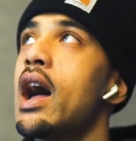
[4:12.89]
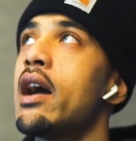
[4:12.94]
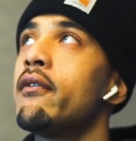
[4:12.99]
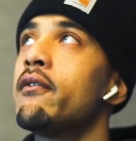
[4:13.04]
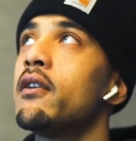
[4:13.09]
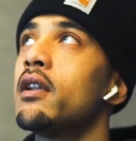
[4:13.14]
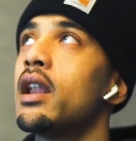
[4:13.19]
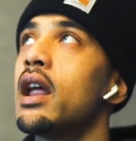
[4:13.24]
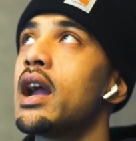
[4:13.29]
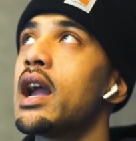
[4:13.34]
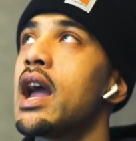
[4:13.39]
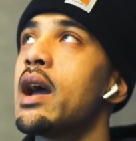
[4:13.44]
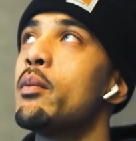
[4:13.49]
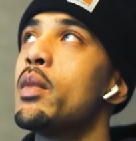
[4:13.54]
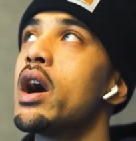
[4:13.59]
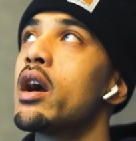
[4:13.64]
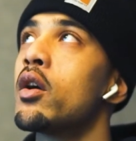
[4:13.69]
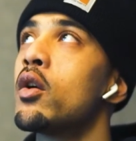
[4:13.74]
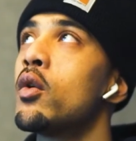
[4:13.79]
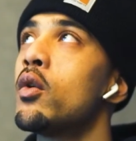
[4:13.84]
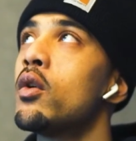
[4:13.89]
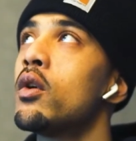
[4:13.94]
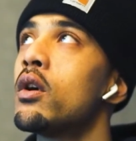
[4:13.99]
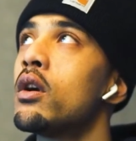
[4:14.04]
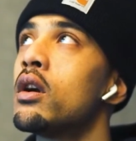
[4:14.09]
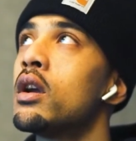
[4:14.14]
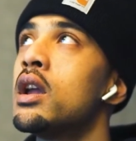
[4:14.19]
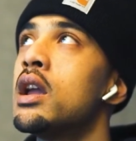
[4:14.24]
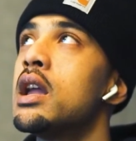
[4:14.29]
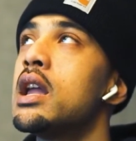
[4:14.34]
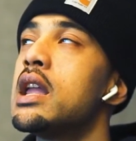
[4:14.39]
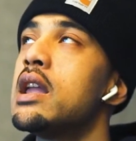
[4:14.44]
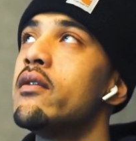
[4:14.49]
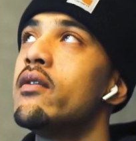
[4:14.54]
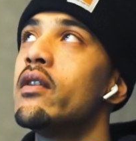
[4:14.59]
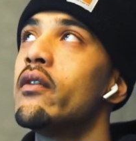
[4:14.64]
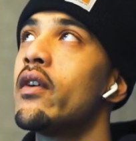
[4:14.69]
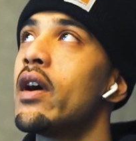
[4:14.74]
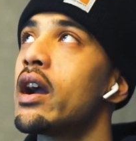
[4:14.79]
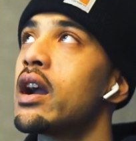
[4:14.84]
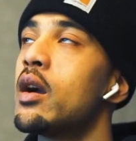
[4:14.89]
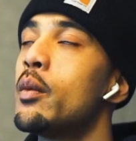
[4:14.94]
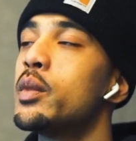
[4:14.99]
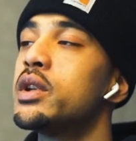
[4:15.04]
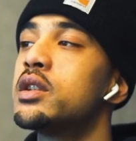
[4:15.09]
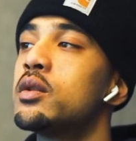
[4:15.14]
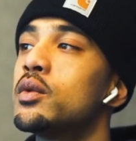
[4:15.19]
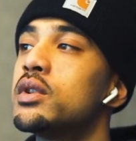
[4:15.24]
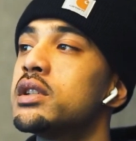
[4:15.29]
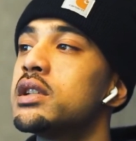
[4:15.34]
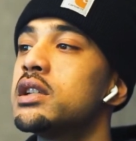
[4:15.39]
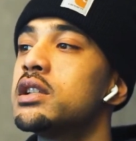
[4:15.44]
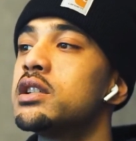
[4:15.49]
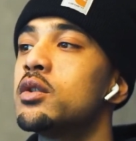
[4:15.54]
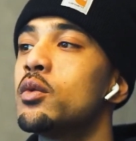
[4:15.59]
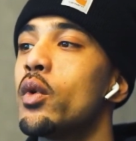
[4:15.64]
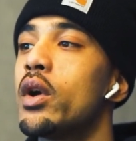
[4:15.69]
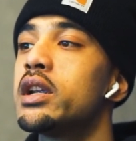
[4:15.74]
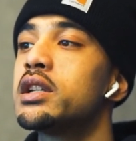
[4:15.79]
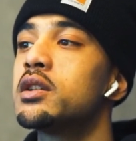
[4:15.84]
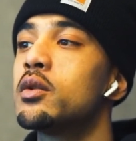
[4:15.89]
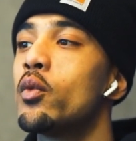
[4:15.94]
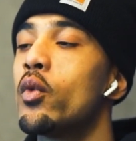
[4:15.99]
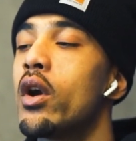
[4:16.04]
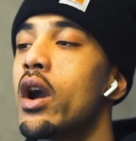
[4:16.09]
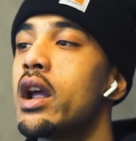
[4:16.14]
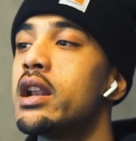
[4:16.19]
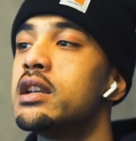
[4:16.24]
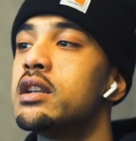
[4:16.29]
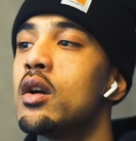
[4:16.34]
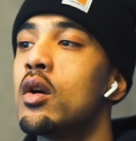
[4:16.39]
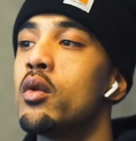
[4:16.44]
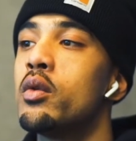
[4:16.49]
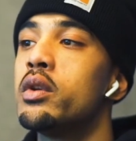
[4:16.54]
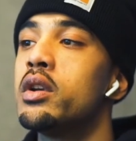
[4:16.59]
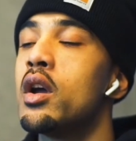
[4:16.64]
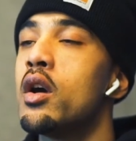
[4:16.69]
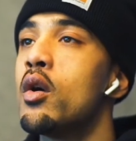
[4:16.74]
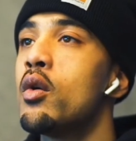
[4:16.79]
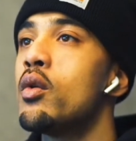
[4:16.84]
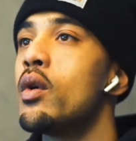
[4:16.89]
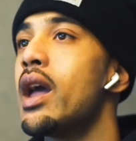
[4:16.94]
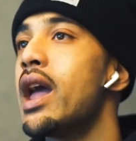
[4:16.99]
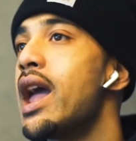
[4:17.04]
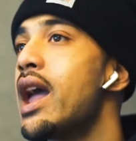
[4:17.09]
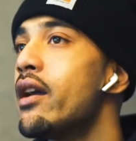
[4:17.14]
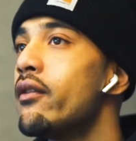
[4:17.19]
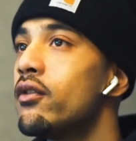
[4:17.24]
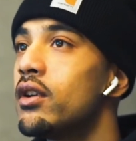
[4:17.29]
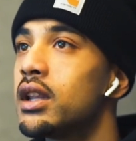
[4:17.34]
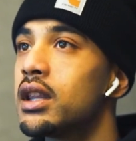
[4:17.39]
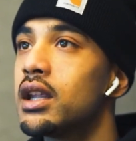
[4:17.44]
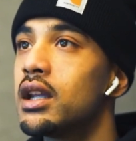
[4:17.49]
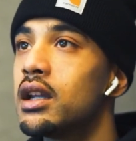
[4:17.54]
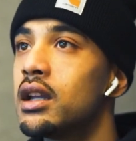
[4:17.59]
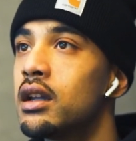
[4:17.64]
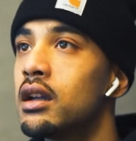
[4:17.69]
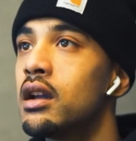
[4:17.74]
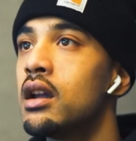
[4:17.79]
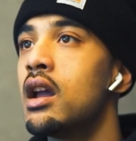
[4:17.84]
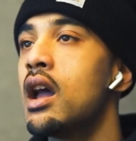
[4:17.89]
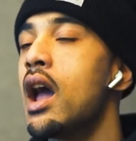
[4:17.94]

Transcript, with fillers: I feel like at my core, even if I come into a situation where I don't know everything,